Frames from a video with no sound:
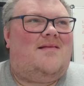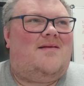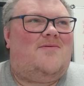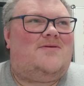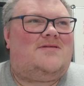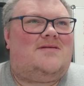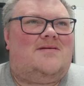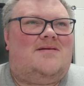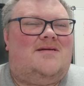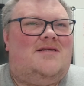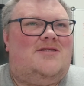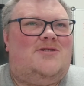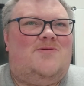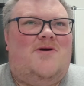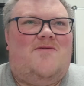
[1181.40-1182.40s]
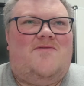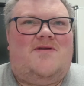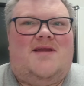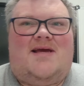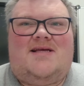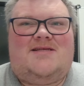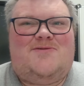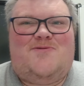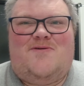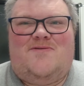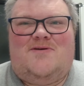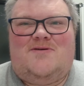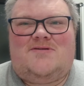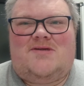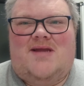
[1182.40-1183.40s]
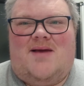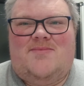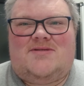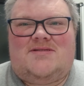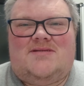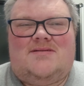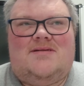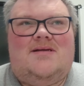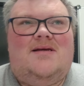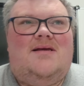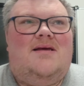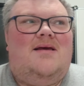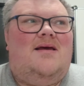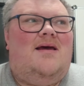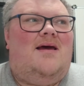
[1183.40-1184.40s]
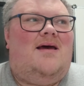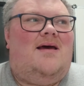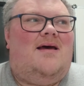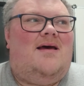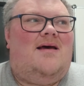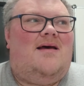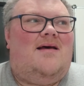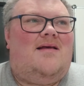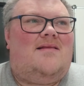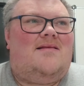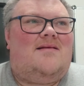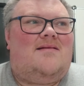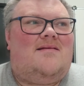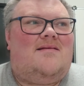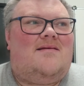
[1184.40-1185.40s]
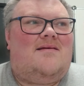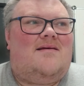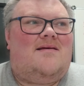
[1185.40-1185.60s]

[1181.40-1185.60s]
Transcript: there was an issue over negative reviews on Amazon that